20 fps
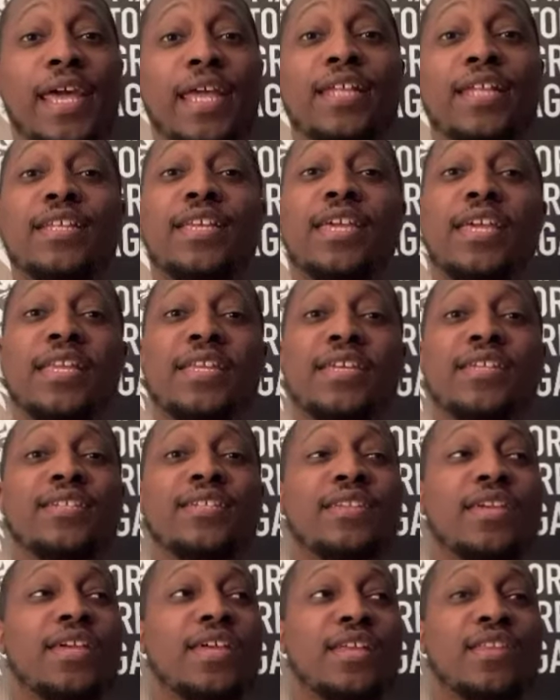and then he
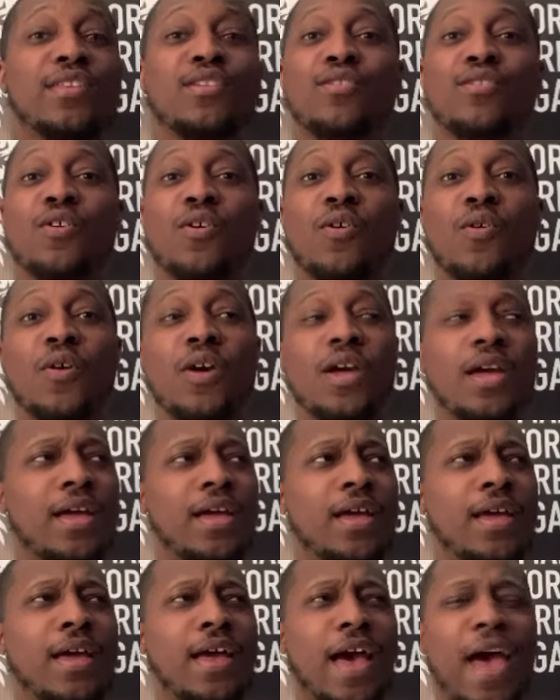said, you know,
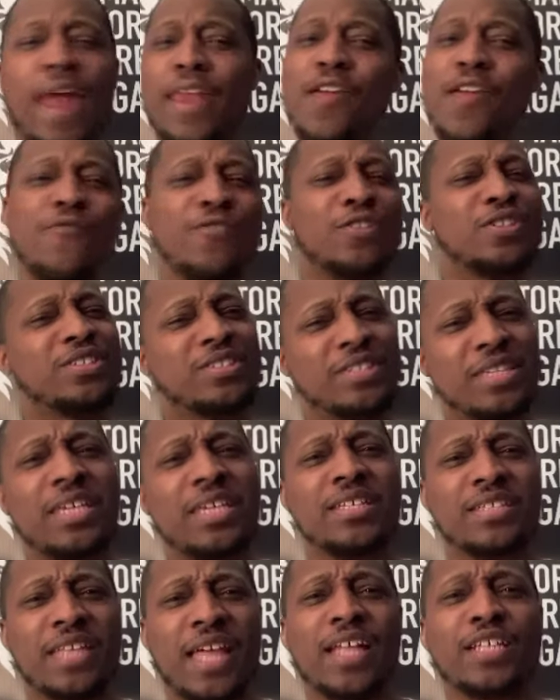I never
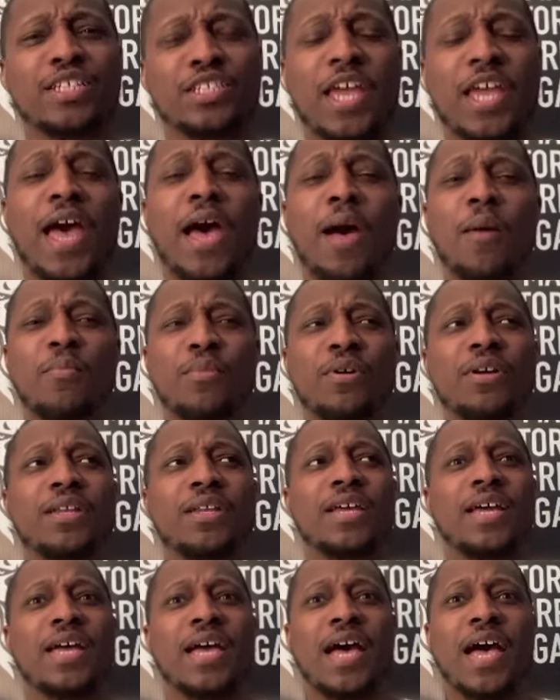seen that child, but
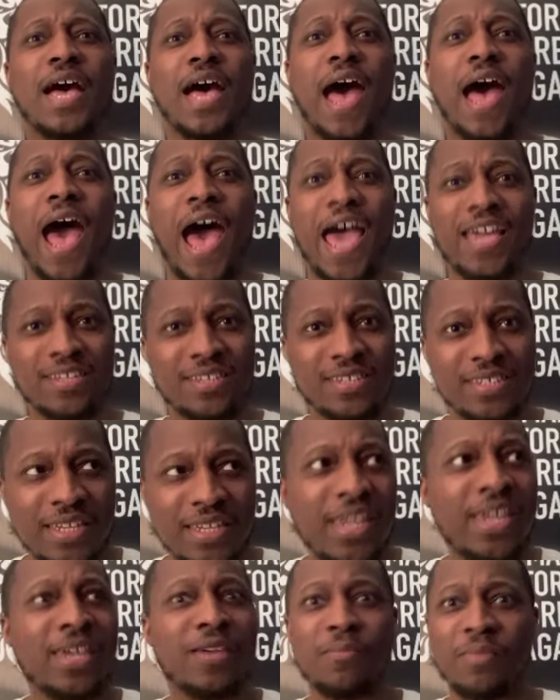I
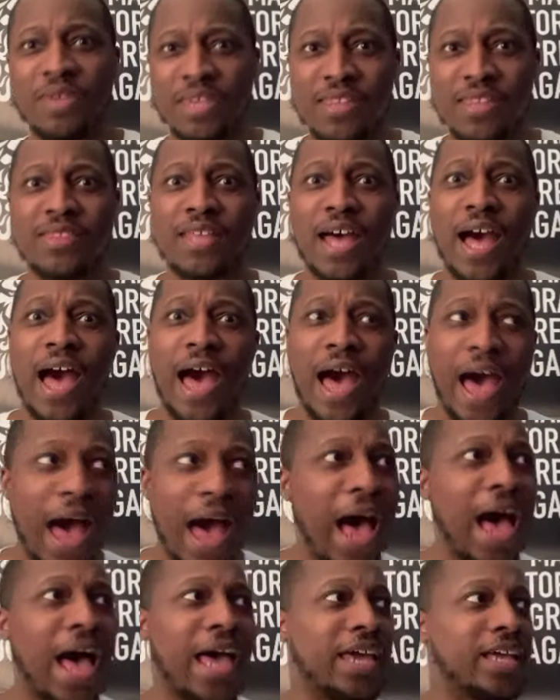see him in the
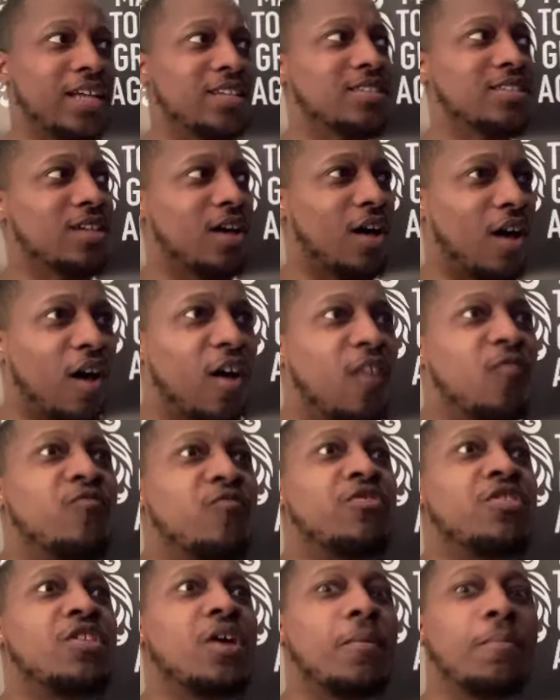eyes
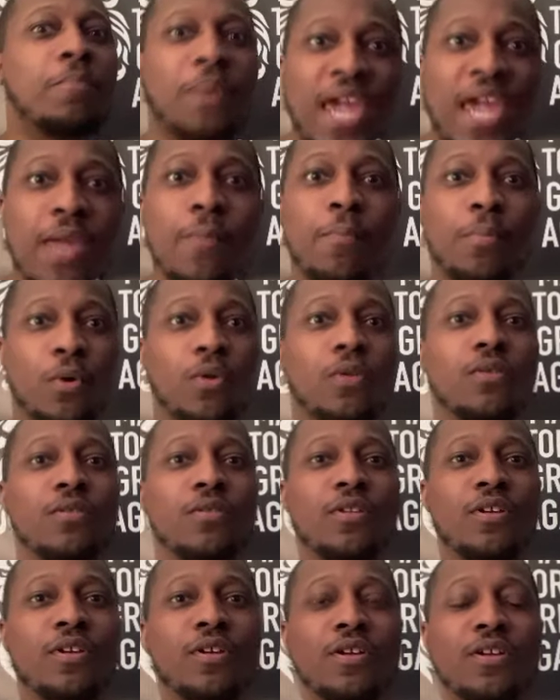of the people.
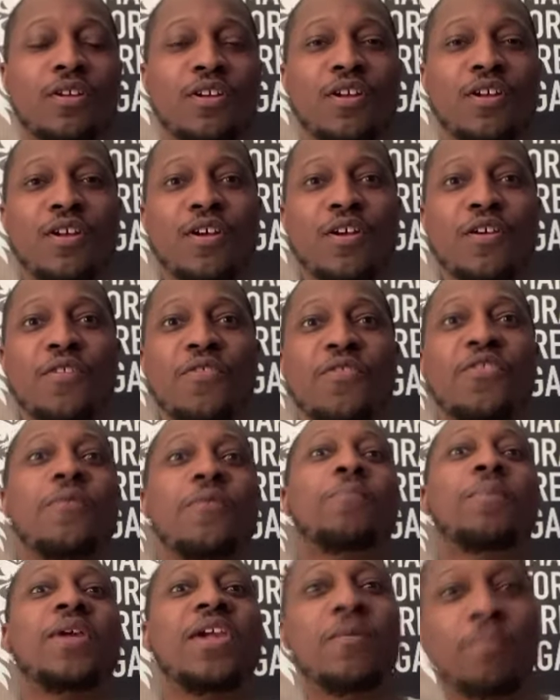The
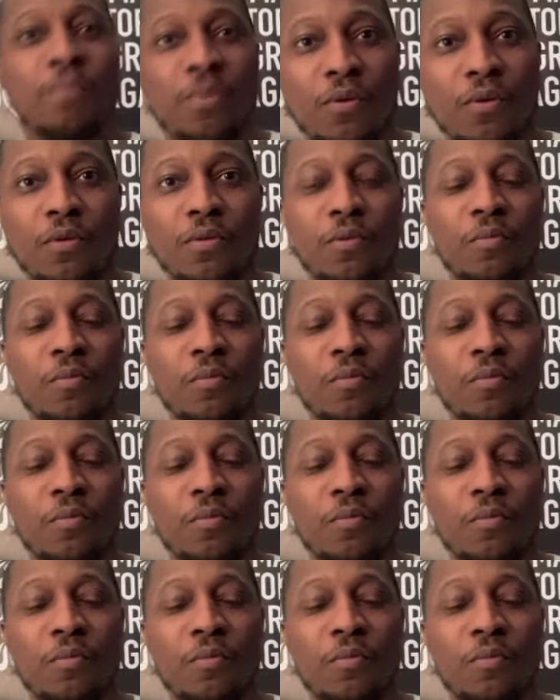people.